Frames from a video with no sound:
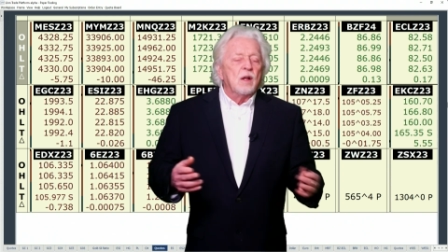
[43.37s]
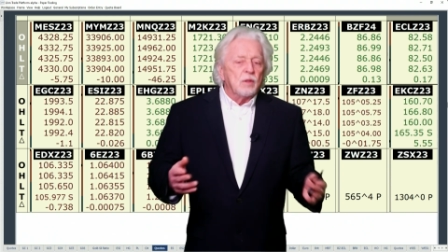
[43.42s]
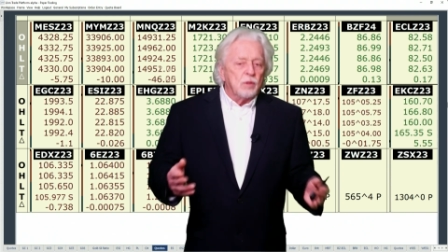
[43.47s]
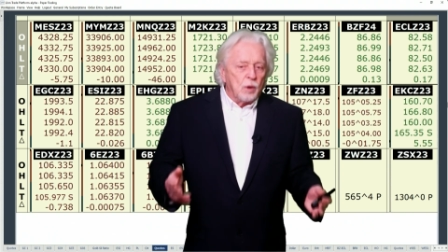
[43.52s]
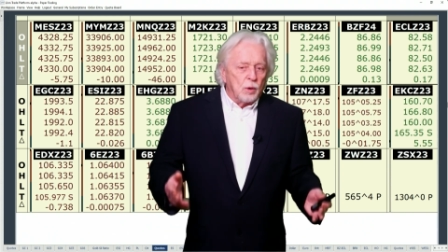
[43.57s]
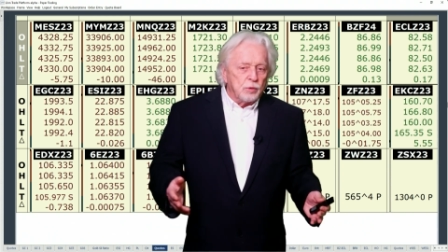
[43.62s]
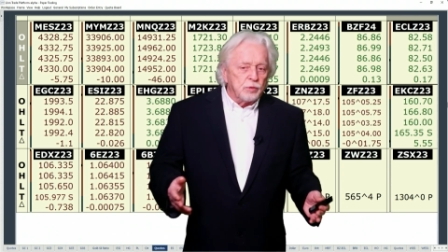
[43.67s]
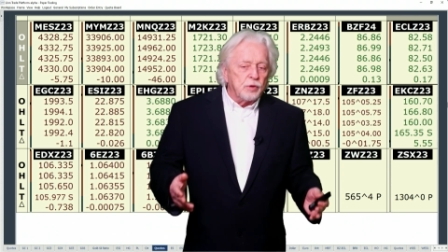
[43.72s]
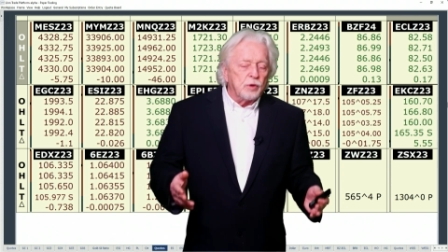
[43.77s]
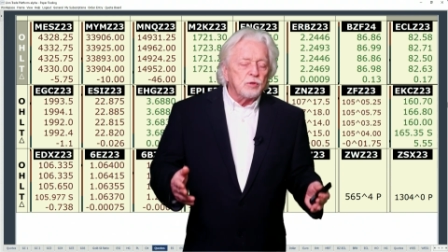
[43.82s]

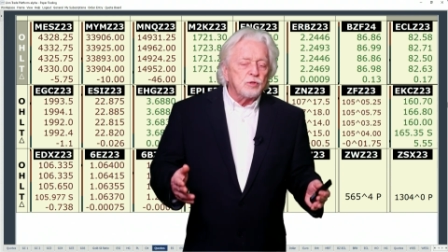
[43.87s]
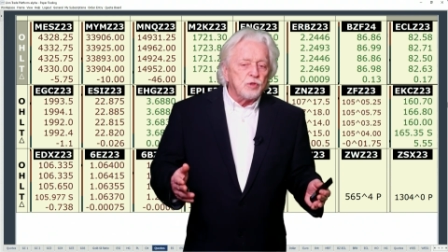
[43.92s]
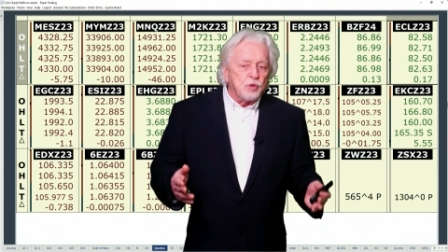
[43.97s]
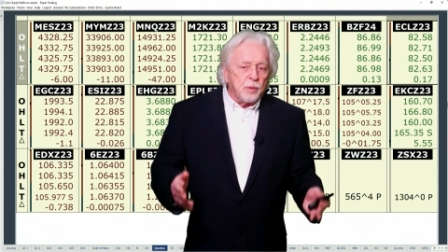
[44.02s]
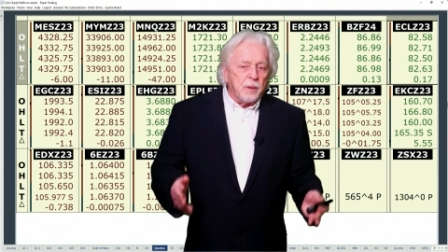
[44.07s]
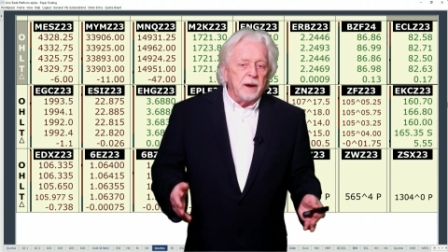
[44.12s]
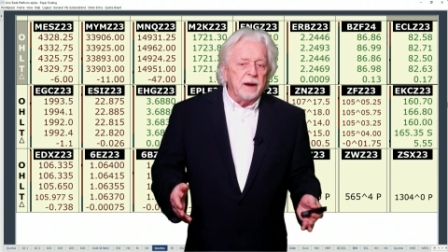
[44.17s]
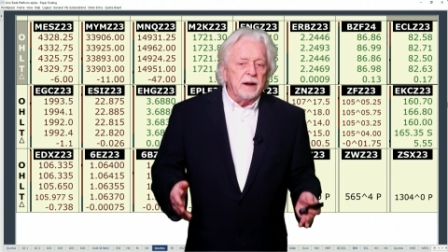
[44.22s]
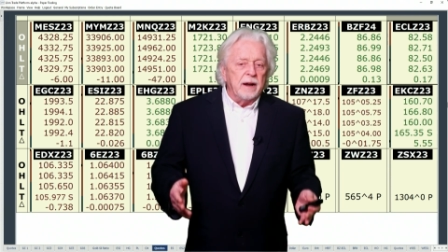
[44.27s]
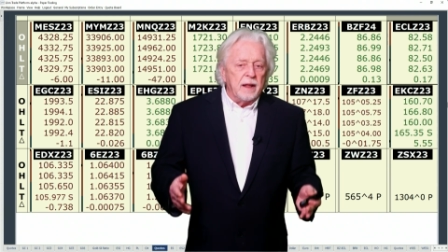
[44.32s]
Those are
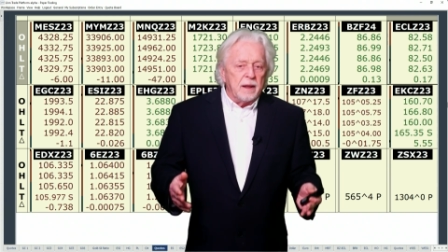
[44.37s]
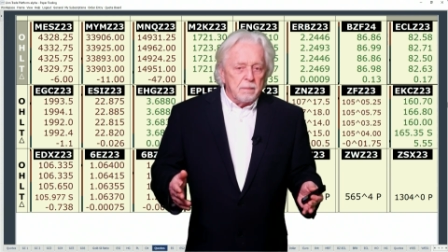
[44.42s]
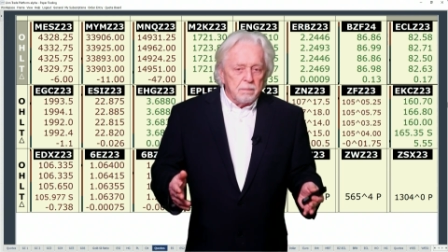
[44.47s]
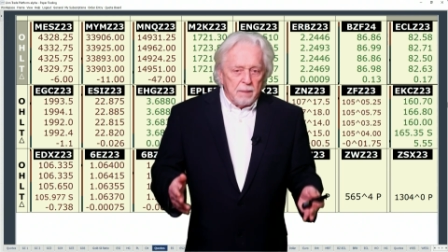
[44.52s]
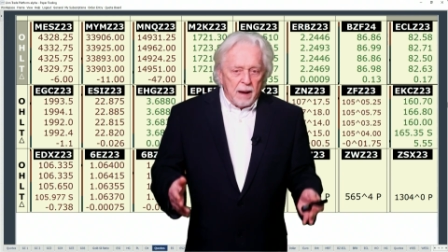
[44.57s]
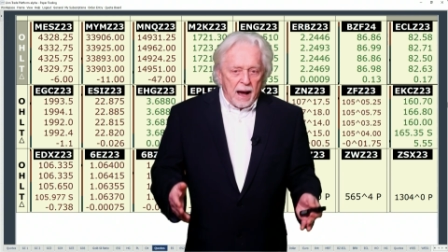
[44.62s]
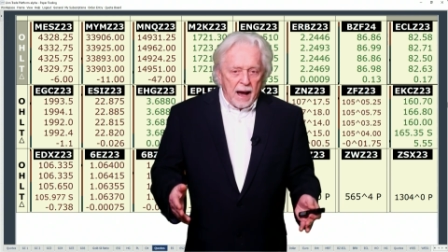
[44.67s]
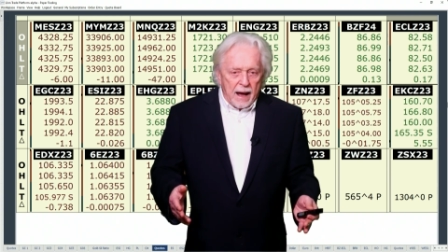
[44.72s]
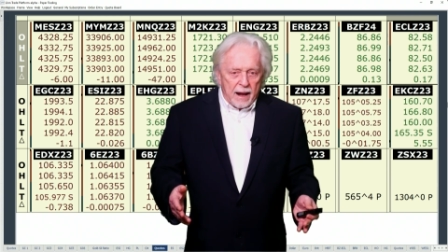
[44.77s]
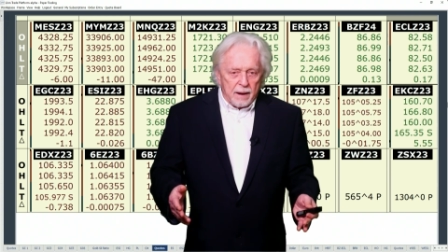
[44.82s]
trading
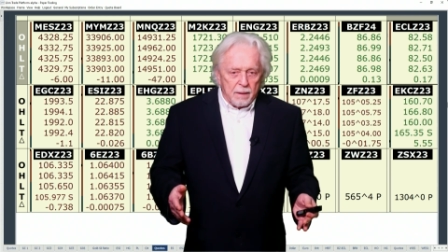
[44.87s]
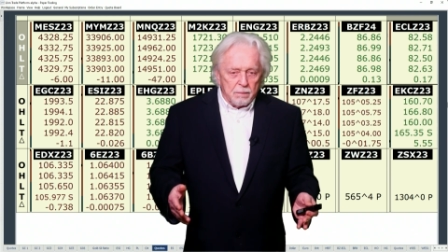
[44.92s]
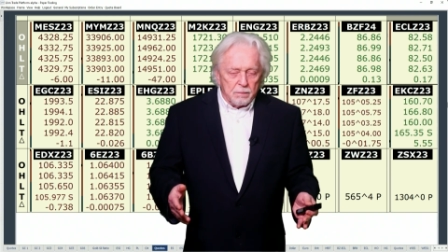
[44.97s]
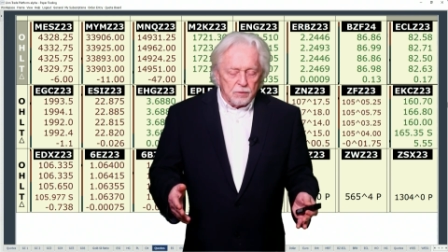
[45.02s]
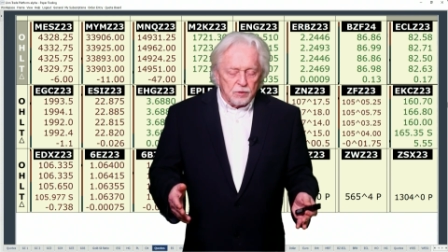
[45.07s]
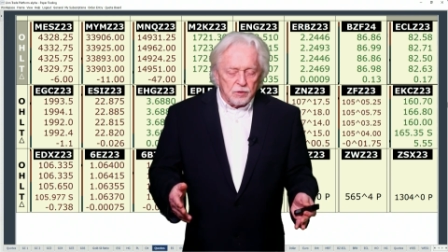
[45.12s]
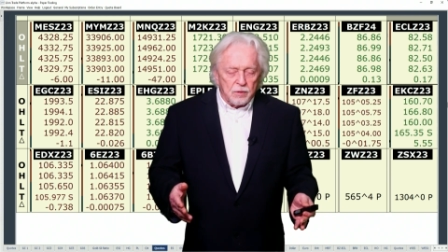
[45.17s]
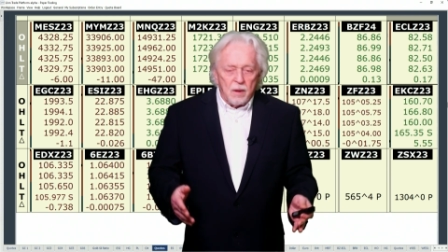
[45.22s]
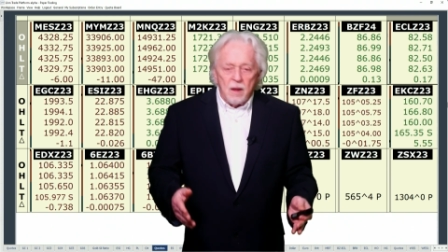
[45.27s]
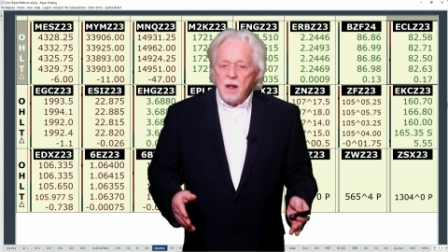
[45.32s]

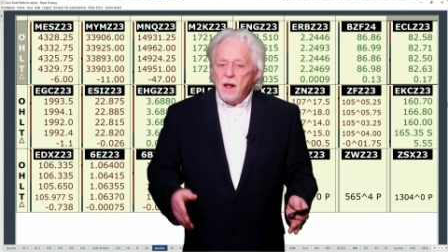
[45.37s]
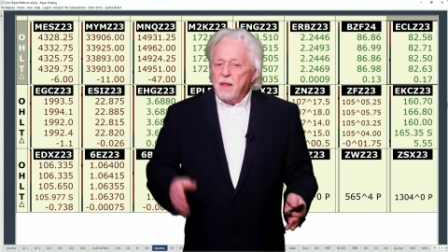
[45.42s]
bottoms.